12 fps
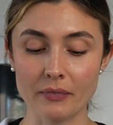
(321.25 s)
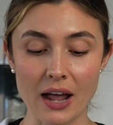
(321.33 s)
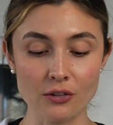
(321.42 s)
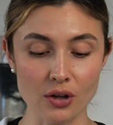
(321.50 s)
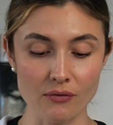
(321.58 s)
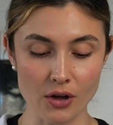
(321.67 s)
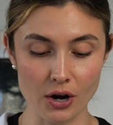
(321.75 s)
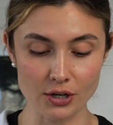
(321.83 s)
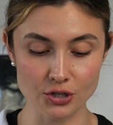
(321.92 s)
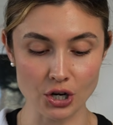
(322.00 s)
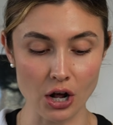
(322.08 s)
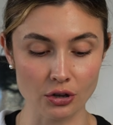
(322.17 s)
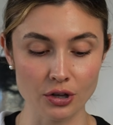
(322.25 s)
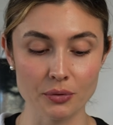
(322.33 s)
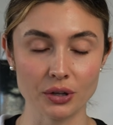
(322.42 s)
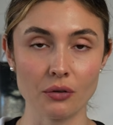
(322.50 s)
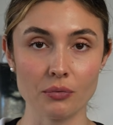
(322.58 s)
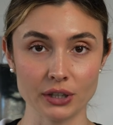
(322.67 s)
I love the hard chocolate
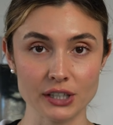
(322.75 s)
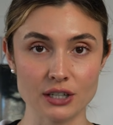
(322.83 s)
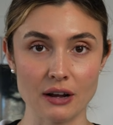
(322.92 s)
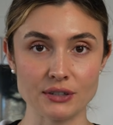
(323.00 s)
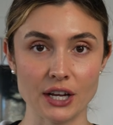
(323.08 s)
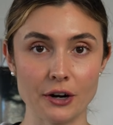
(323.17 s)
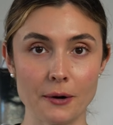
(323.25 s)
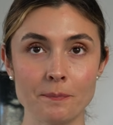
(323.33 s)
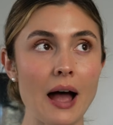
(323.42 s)
with the really soft center.